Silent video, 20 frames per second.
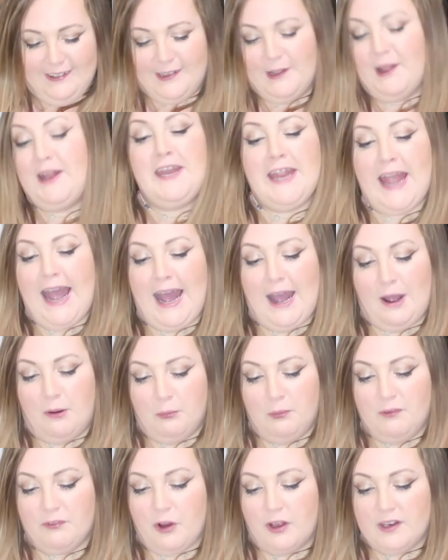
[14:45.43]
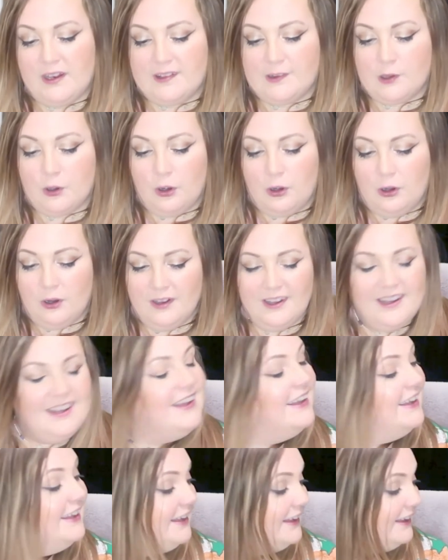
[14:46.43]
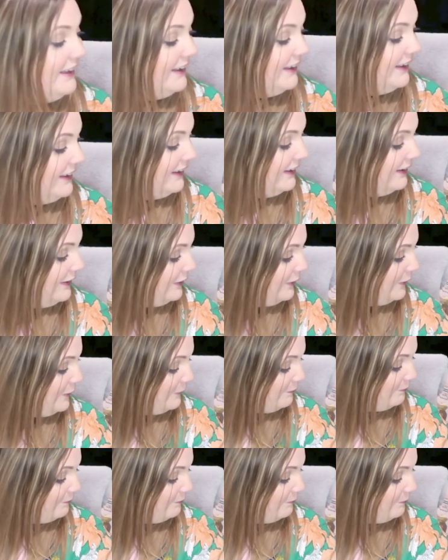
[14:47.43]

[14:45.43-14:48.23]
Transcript: So anyhow, I'm we've got this board. This chocolate, without knowing